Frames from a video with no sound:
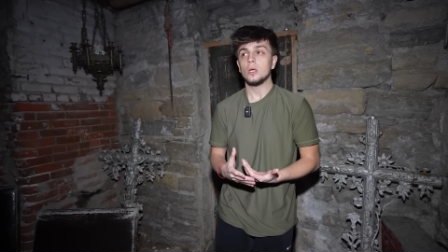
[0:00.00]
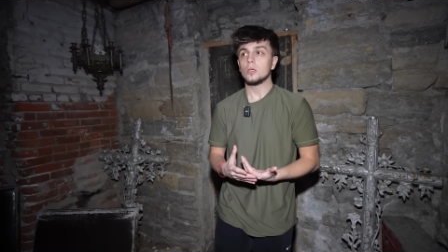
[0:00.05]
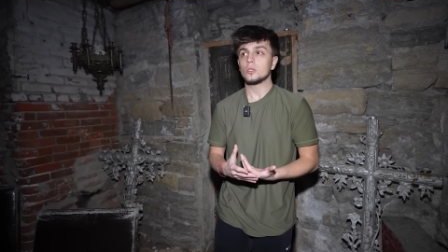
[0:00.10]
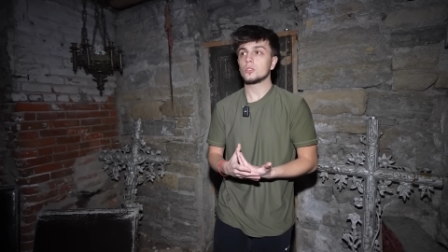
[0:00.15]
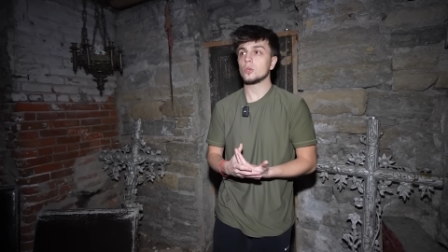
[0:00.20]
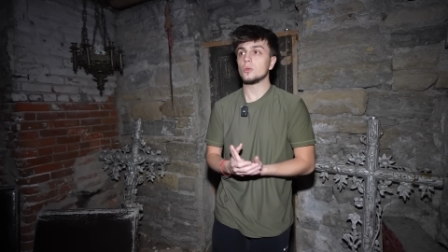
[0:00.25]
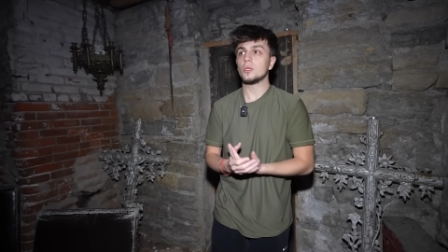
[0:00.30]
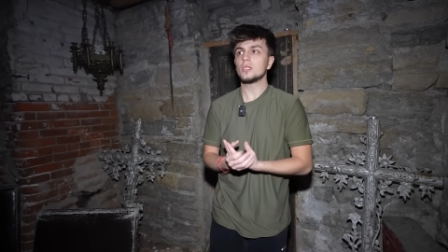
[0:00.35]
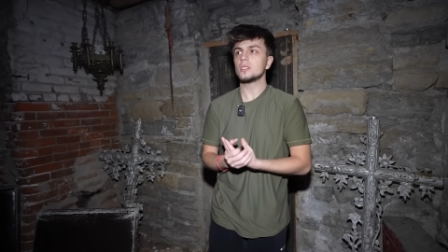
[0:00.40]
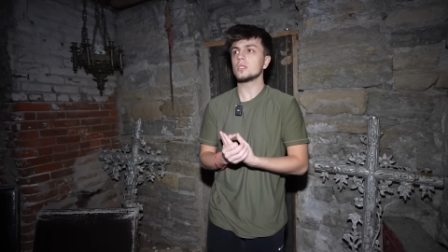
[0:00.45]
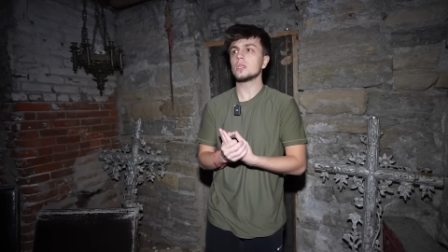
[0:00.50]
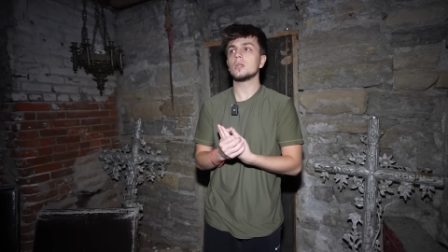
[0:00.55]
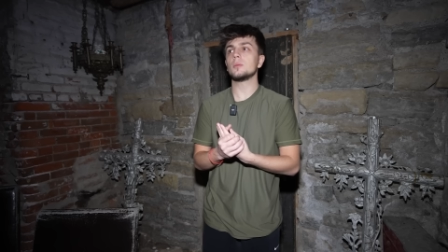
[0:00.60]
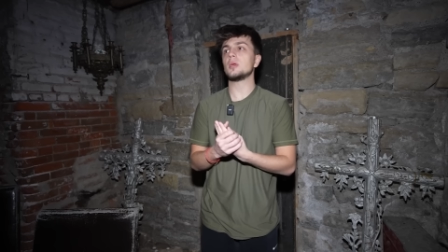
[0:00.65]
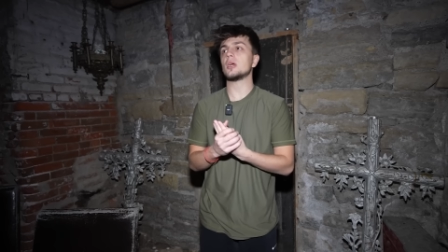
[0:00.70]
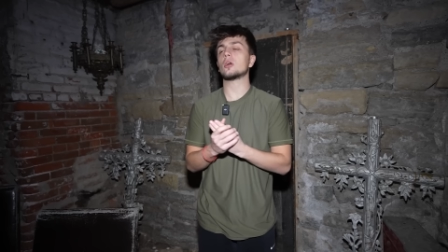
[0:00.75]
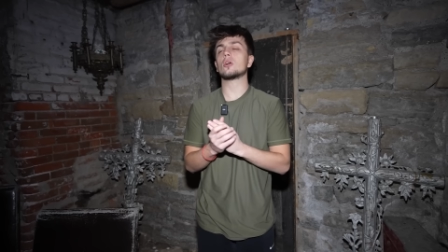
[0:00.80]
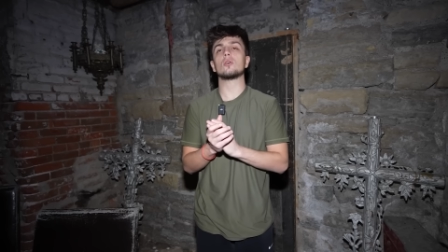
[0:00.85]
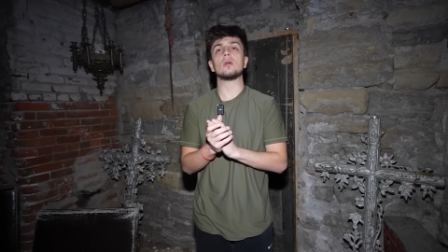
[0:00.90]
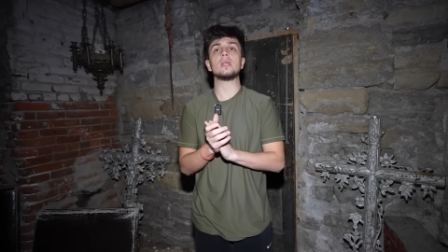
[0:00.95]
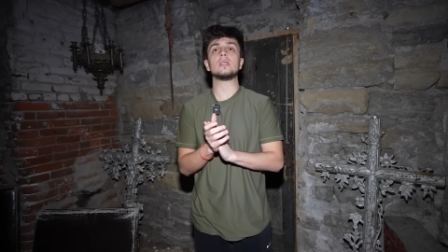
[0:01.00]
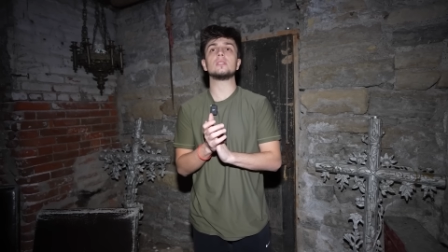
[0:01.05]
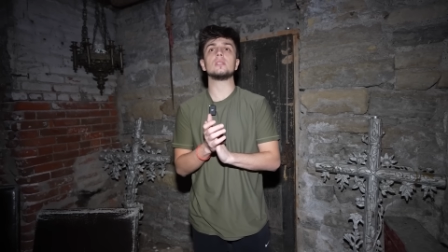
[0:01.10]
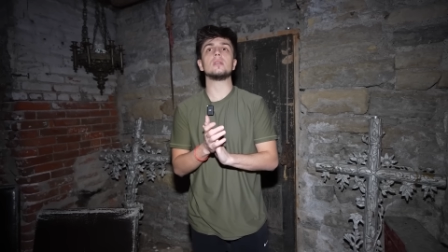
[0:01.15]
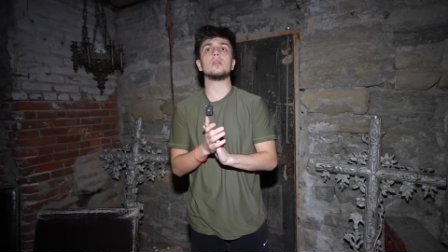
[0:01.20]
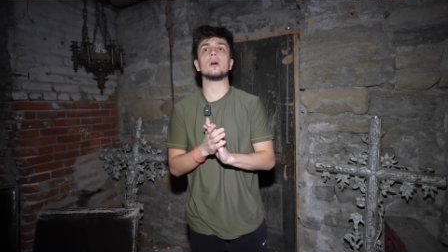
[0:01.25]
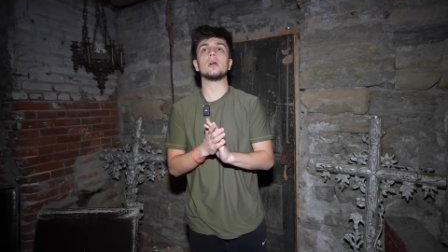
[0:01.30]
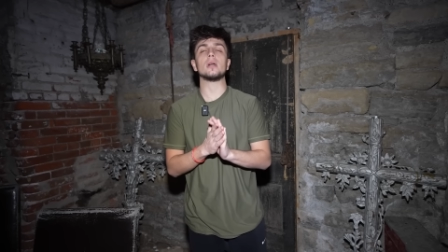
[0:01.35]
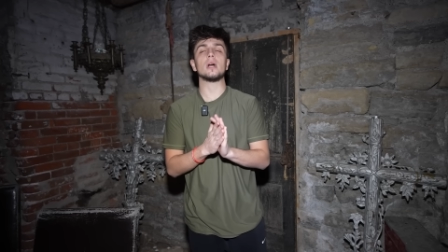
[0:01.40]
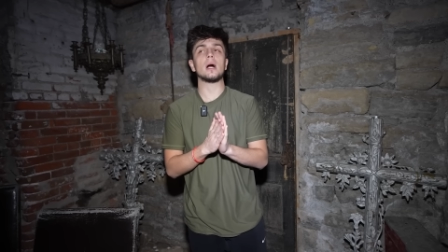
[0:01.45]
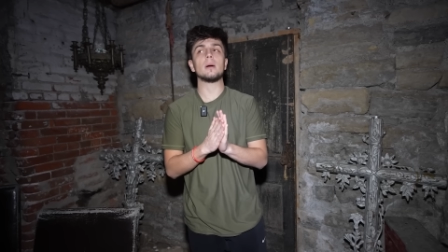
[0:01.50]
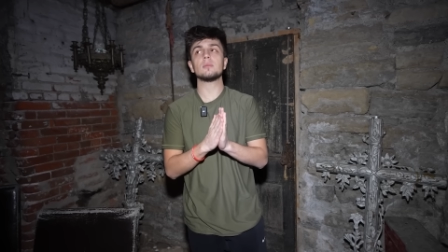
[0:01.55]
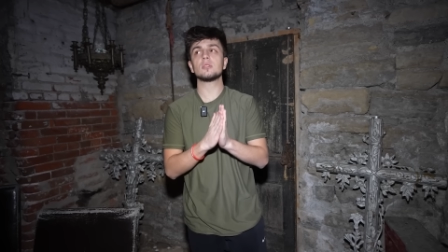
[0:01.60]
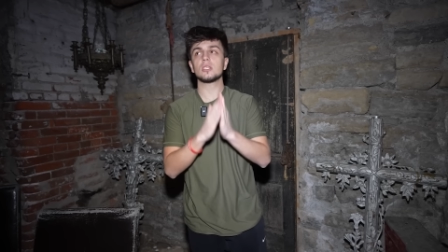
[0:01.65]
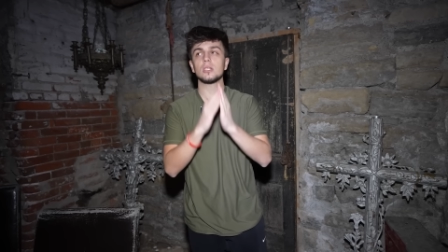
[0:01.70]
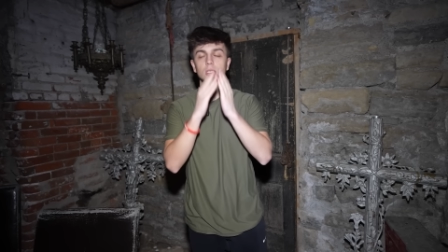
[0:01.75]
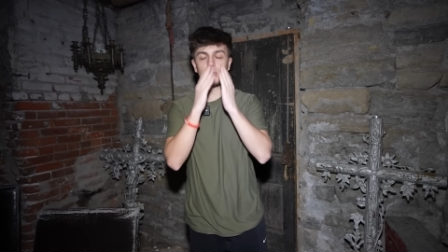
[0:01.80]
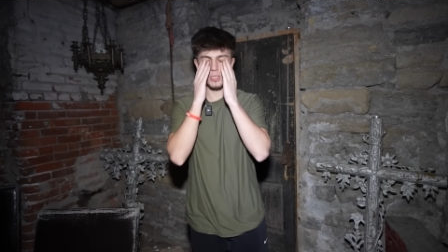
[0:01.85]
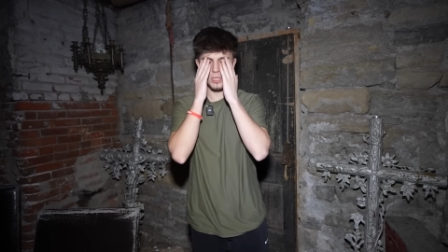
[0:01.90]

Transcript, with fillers: So this is going to be a crazy night. I'm just going